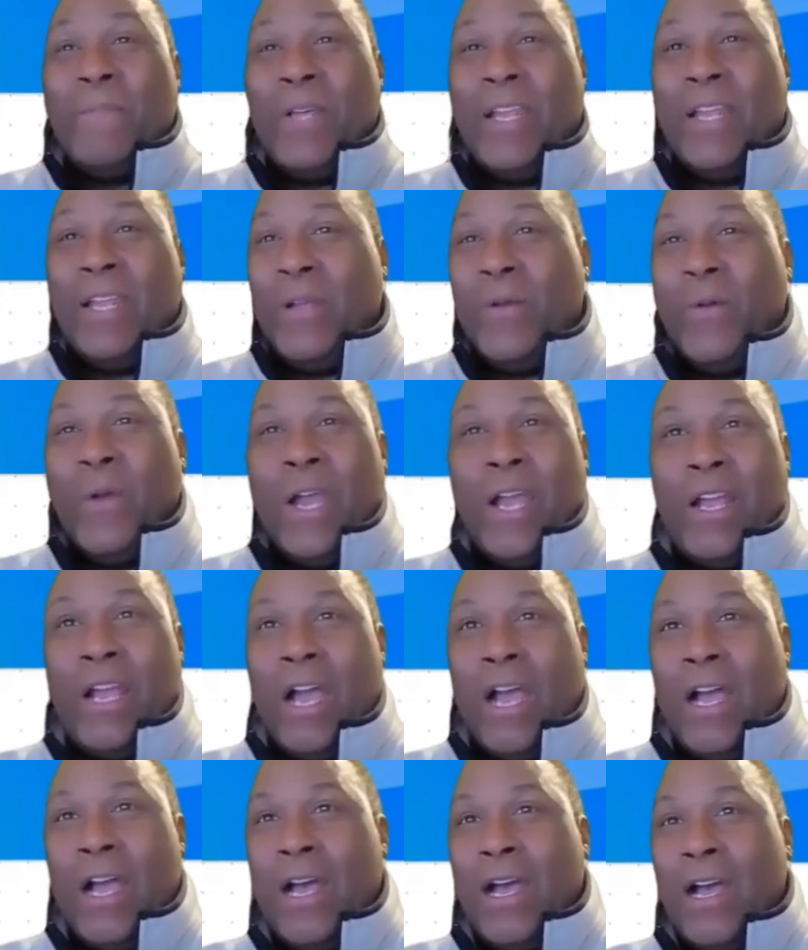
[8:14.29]
But anyway,
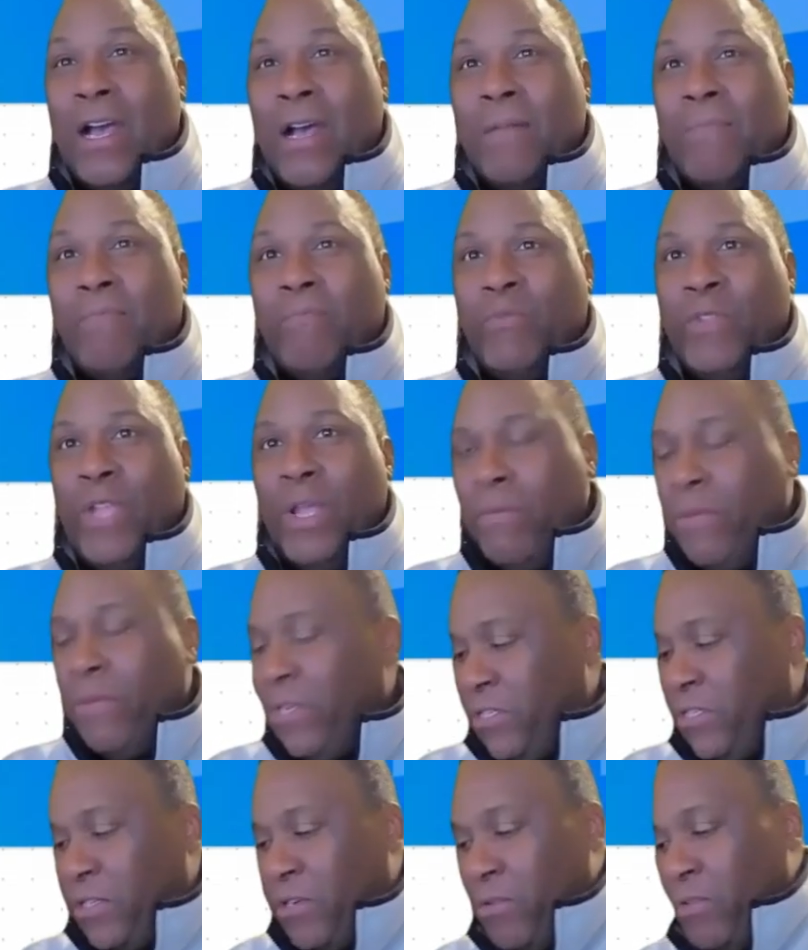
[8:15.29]
let
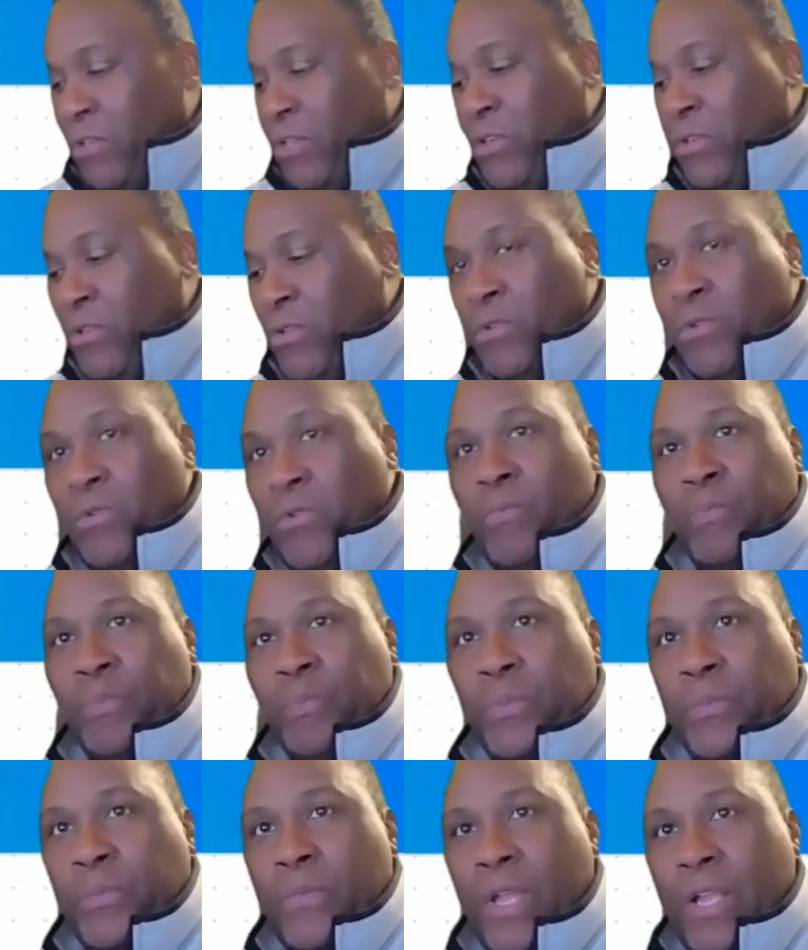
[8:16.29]
me show you
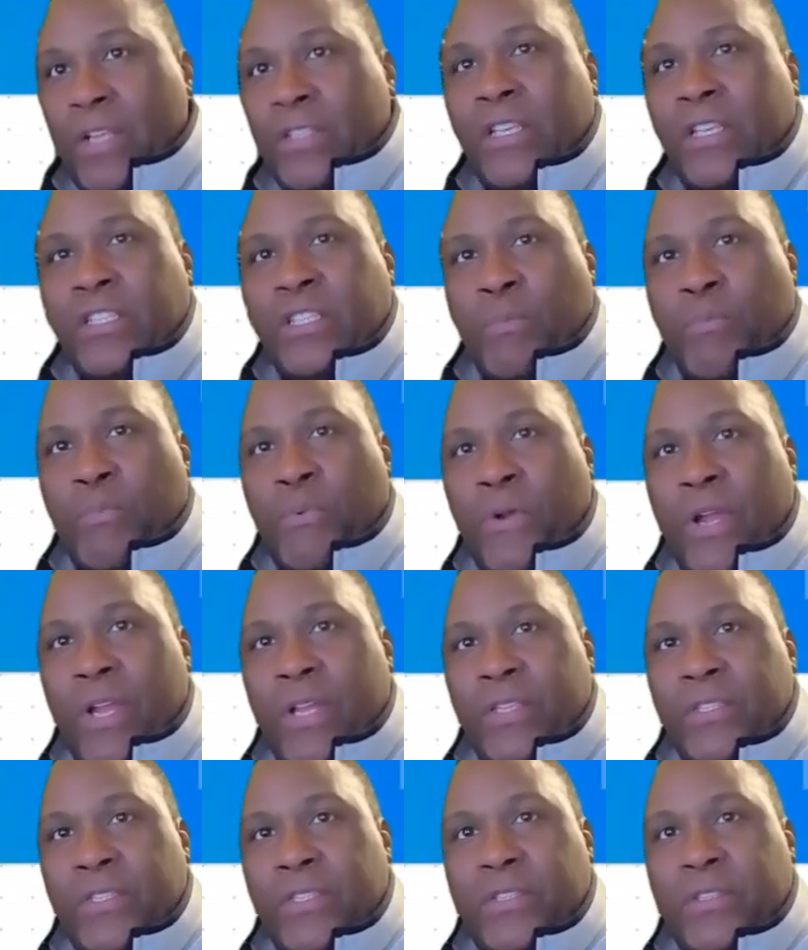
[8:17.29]
because he's a
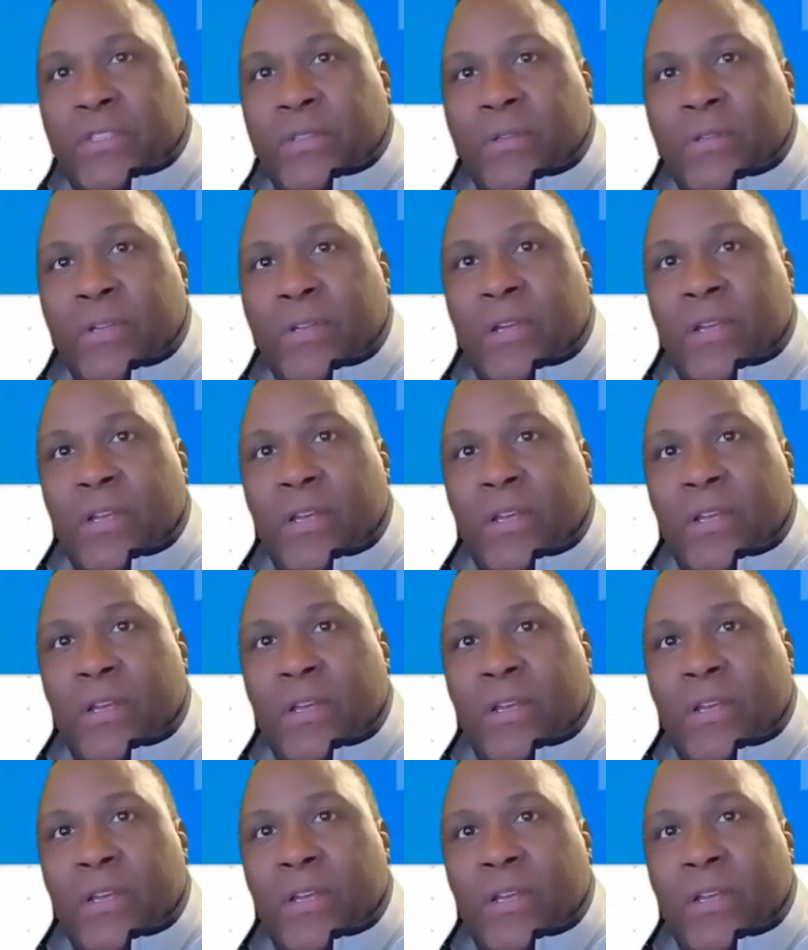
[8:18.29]
prince.